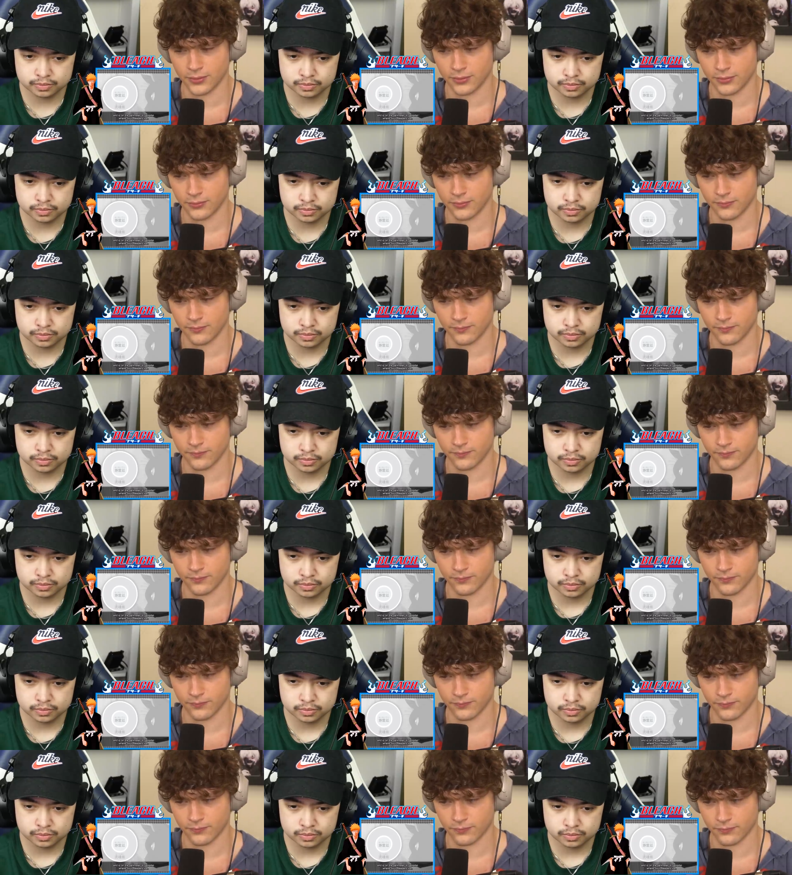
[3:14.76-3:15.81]

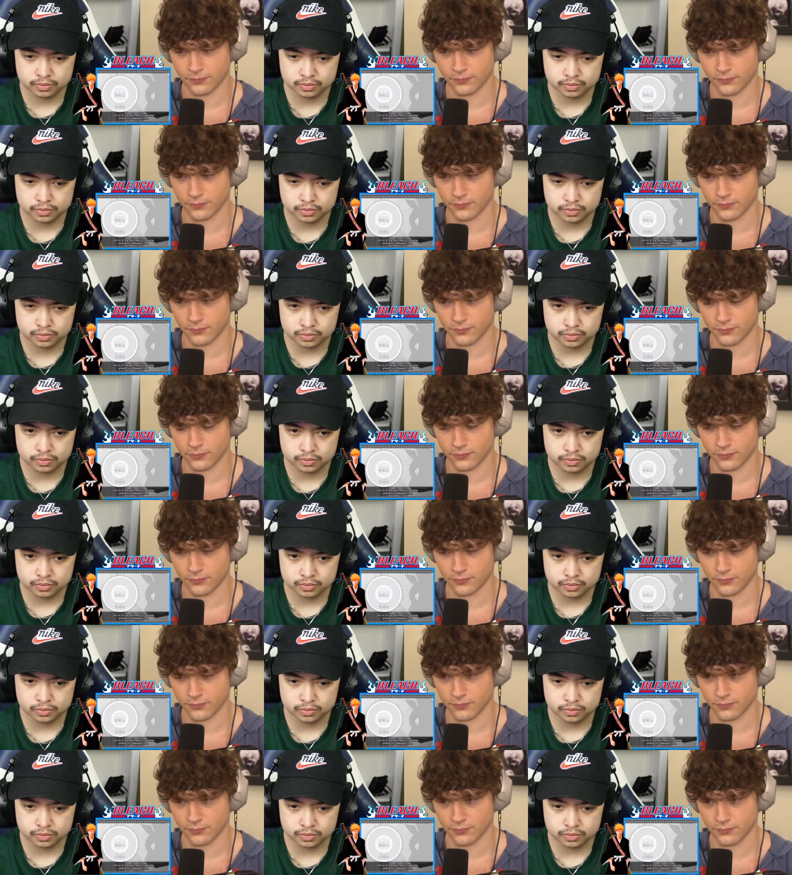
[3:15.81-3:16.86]

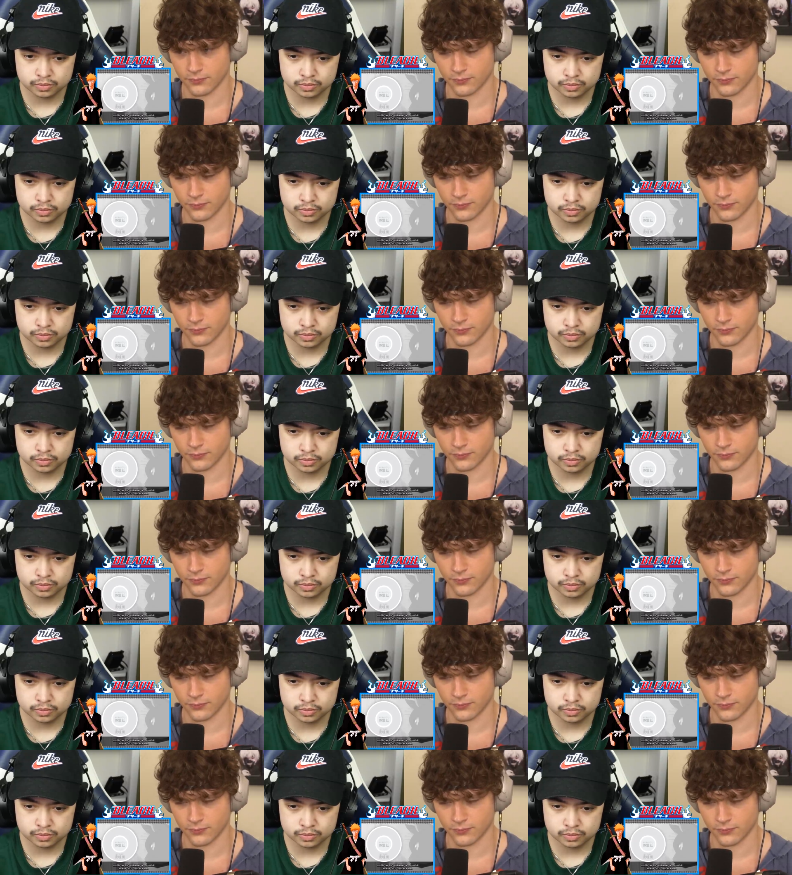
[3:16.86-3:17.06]
Nothing is said.